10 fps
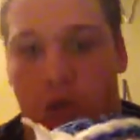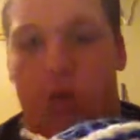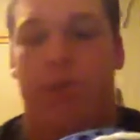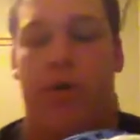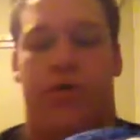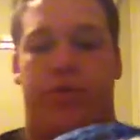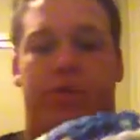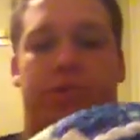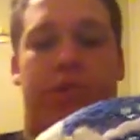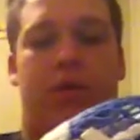which
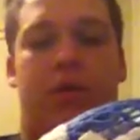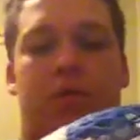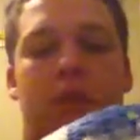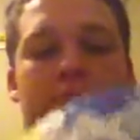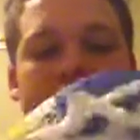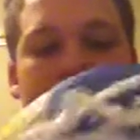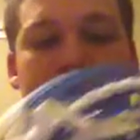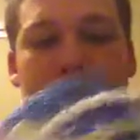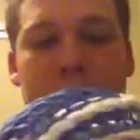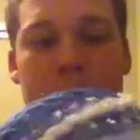people say the
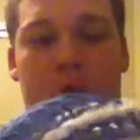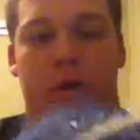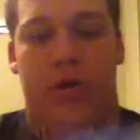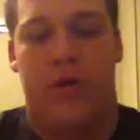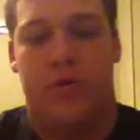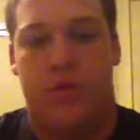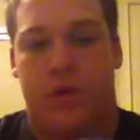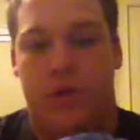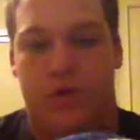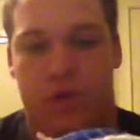Superpower is really
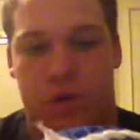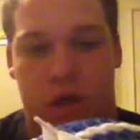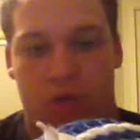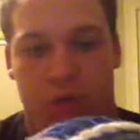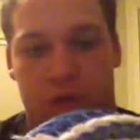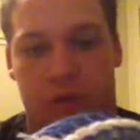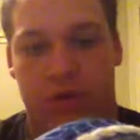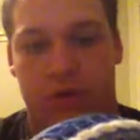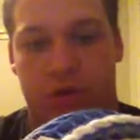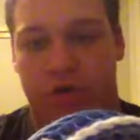good for string, but I think the
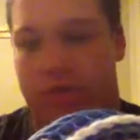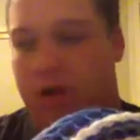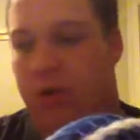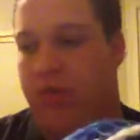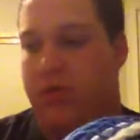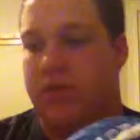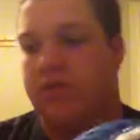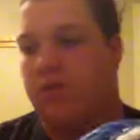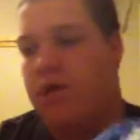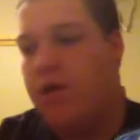Surgeon's better
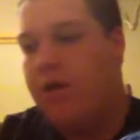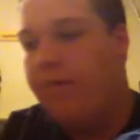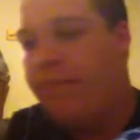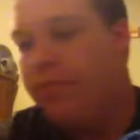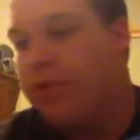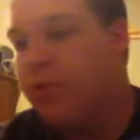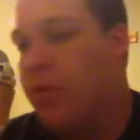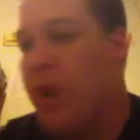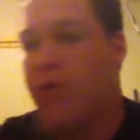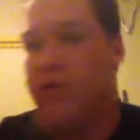because the
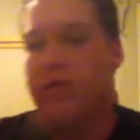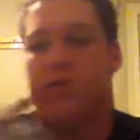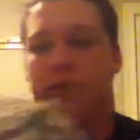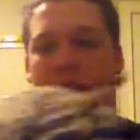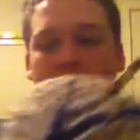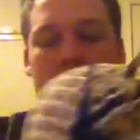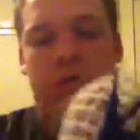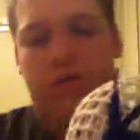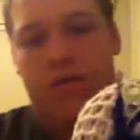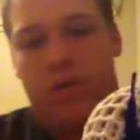Superpower's string
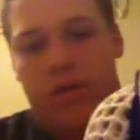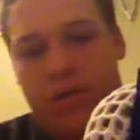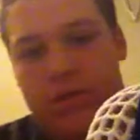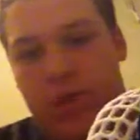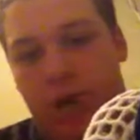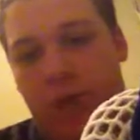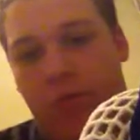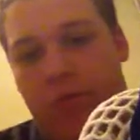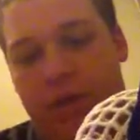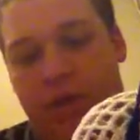holes are in some
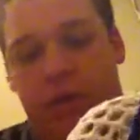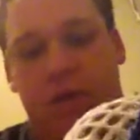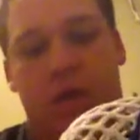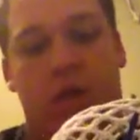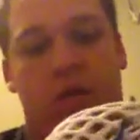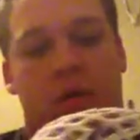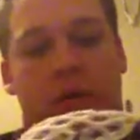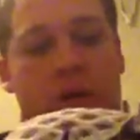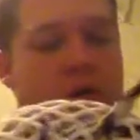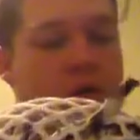awkward places. Like
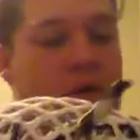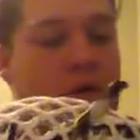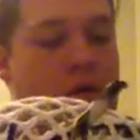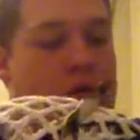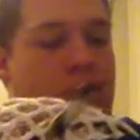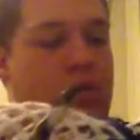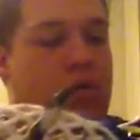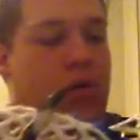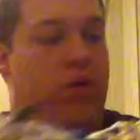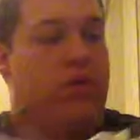
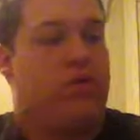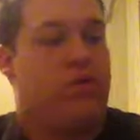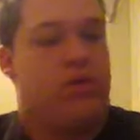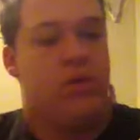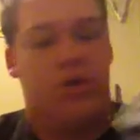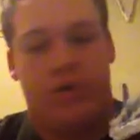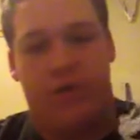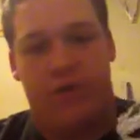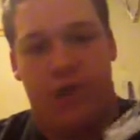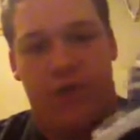on the
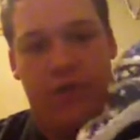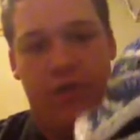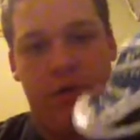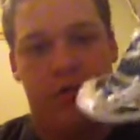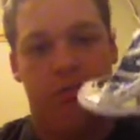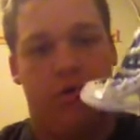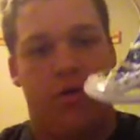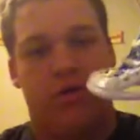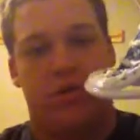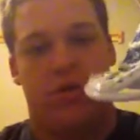Surgeon, they're evenly
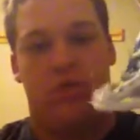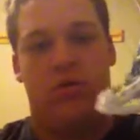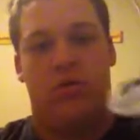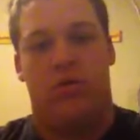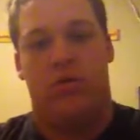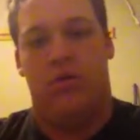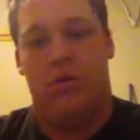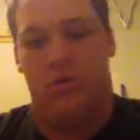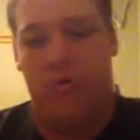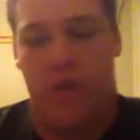dispersed,
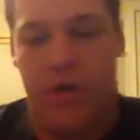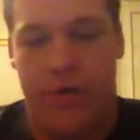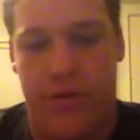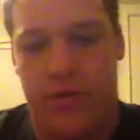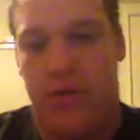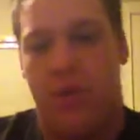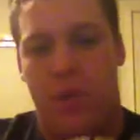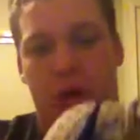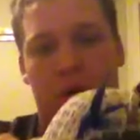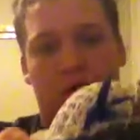but on the
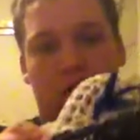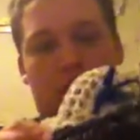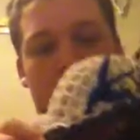Superpower,